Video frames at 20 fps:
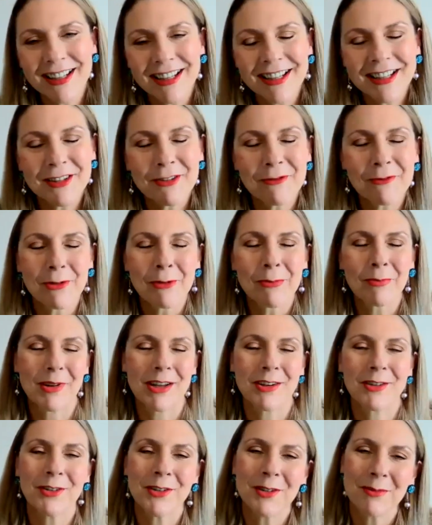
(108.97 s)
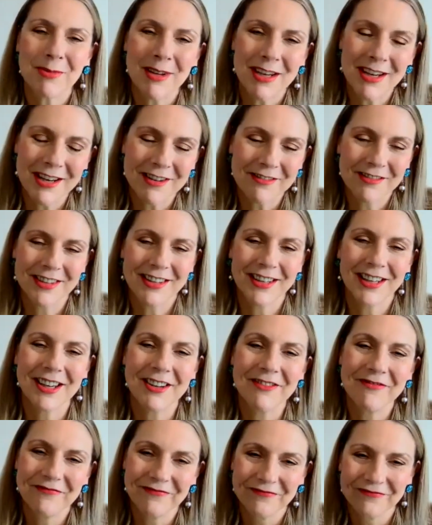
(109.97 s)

It's a real pleasure to be here with you.